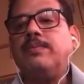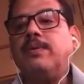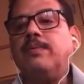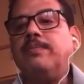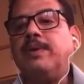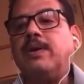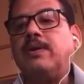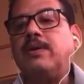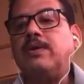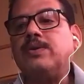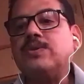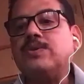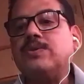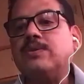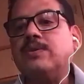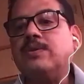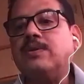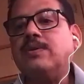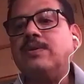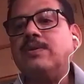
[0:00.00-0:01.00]
because
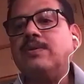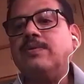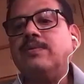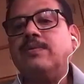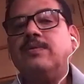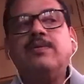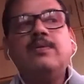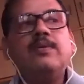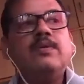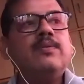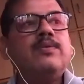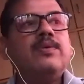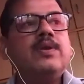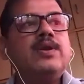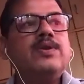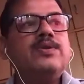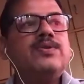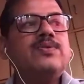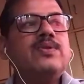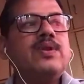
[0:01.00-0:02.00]

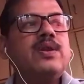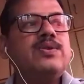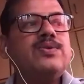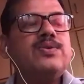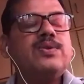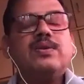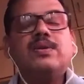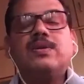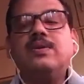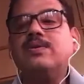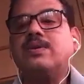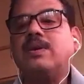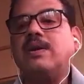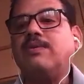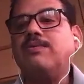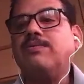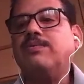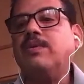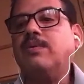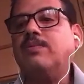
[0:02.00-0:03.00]
these three cities
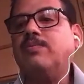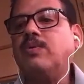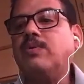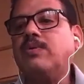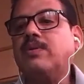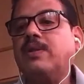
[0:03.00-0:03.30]
have more